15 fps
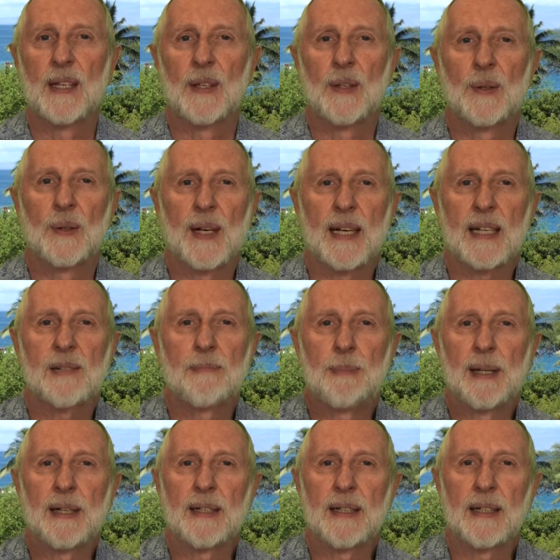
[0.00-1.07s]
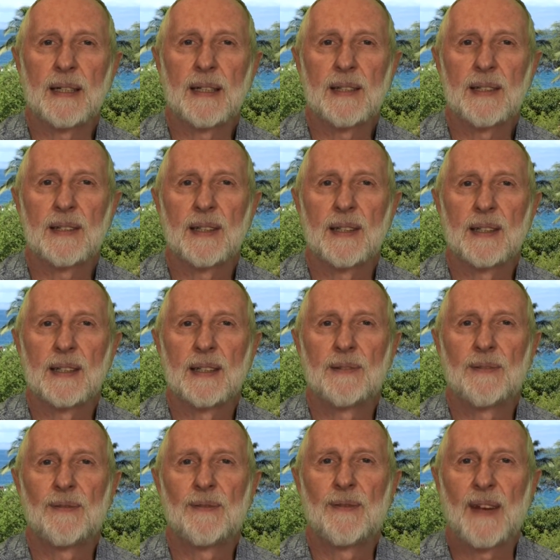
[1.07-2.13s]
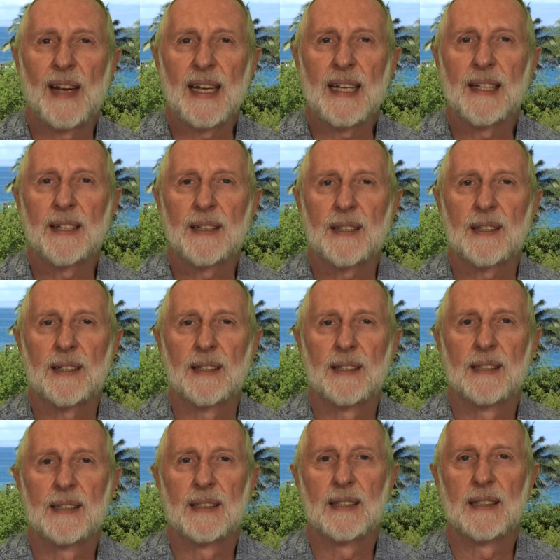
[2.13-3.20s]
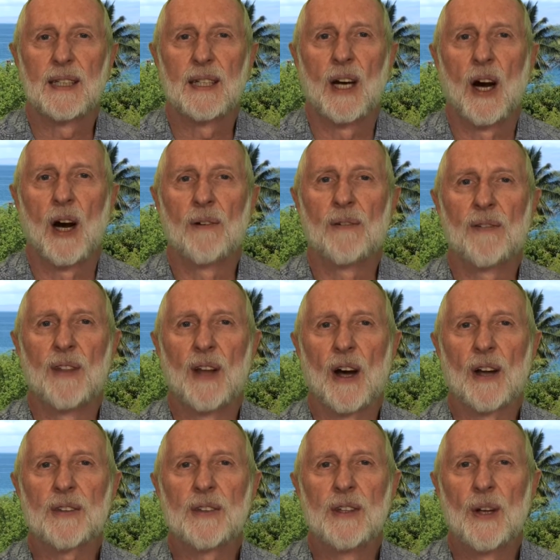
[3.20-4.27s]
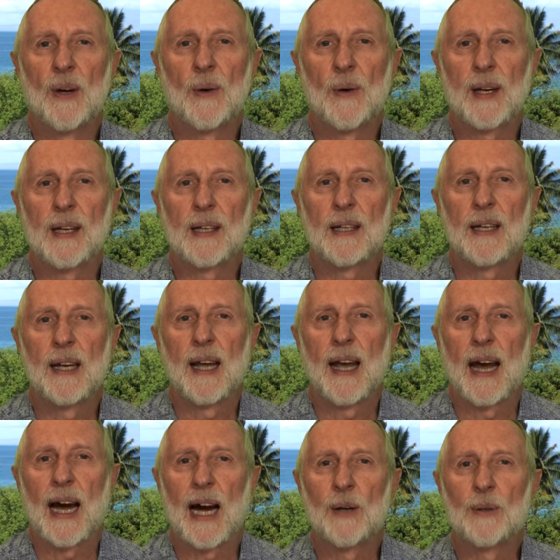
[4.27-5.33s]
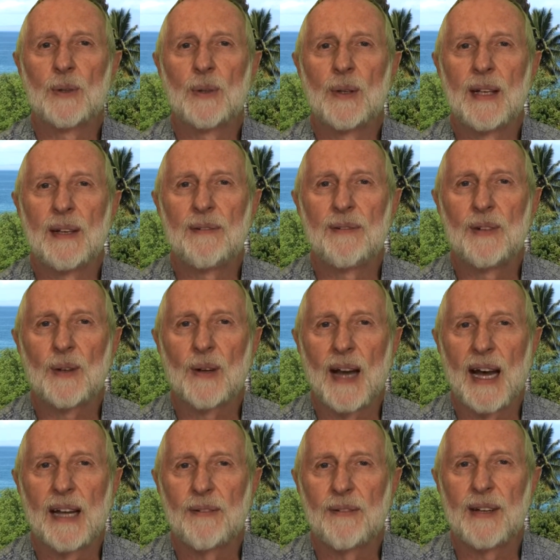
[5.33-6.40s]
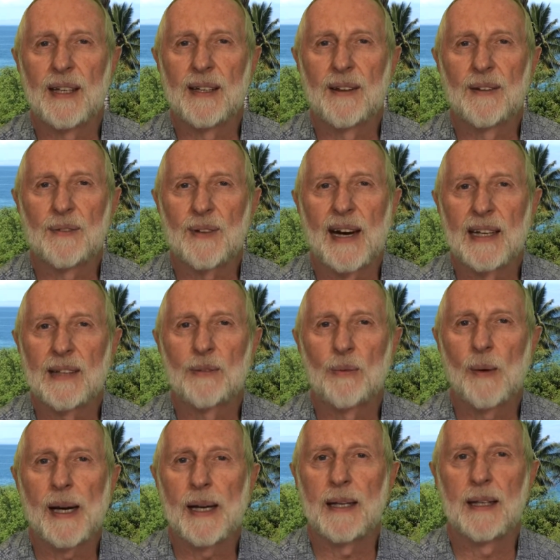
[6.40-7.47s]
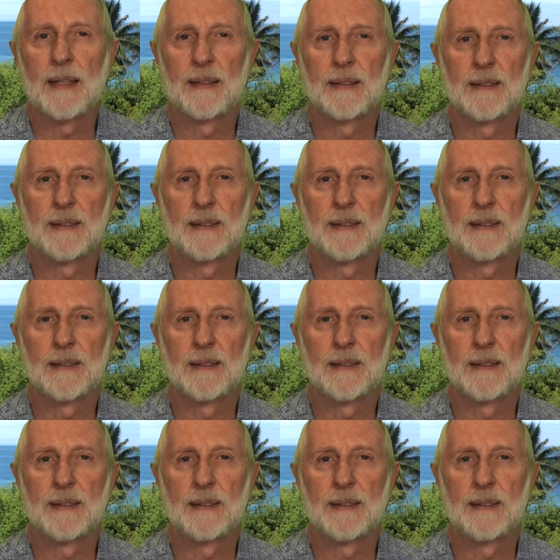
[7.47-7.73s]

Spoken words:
you experience failure of not knowing how to live your life in the right way.